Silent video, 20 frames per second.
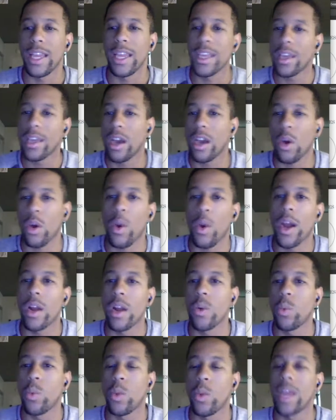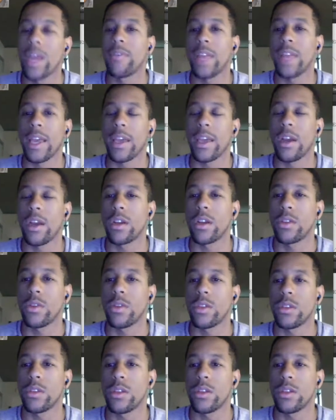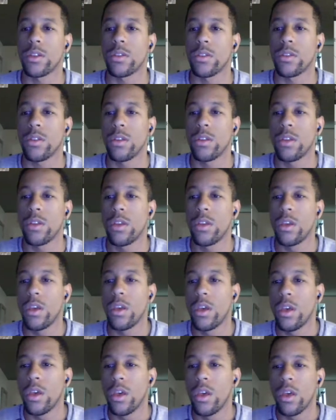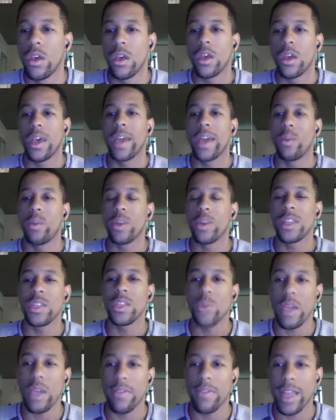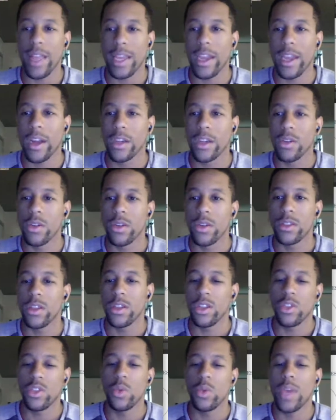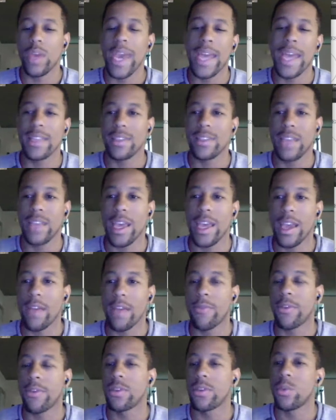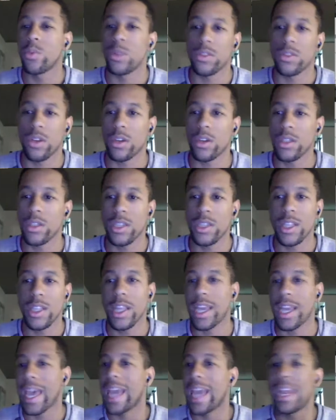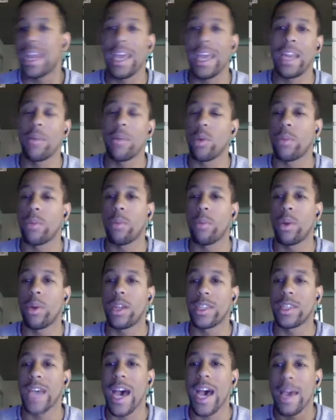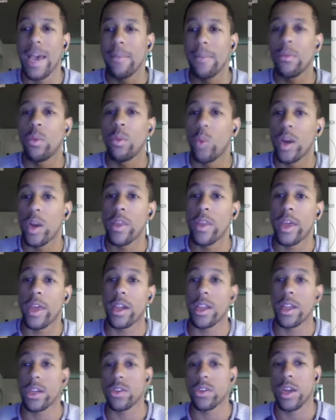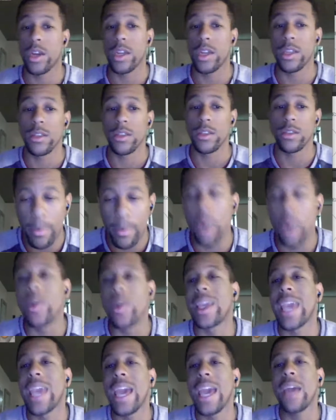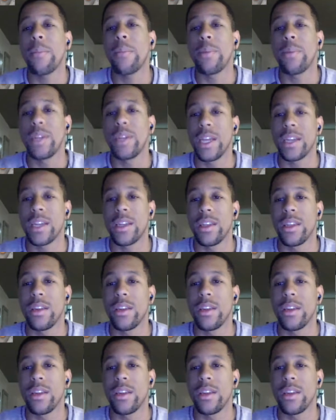acquire wave-like characteristics. And with these wave-like characteristics, you can't say with certainty, like at any one point in time, where that electron is. But we can predict it